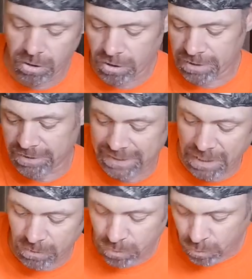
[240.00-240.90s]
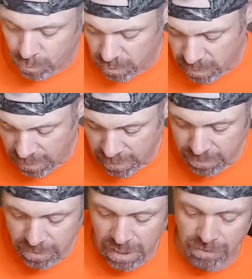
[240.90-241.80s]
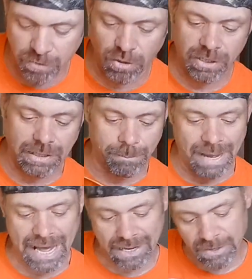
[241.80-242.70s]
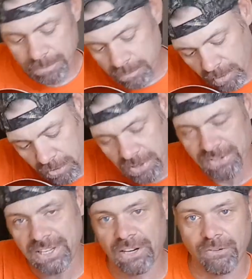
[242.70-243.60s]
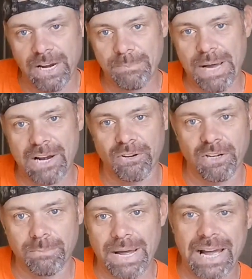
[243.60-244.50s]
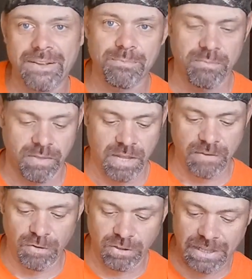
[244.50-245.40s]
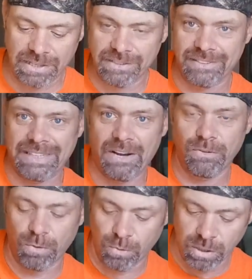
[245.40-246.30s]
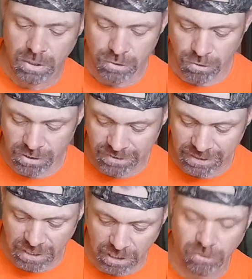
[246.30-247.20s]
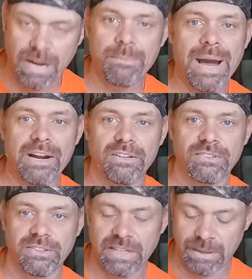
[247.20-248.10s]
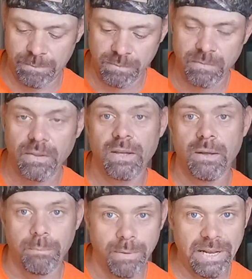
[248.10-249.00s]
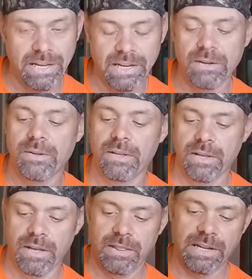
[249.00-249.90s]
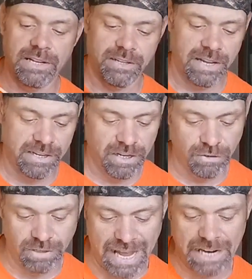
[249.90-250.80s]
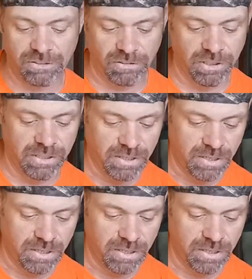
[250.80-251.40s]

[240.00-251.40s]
look in the sound hole, and if you look at the back, you can see the grain pattern on the back. If you look down in the sound hole, you can see that the grain pattern is the same, meaning that it is actually,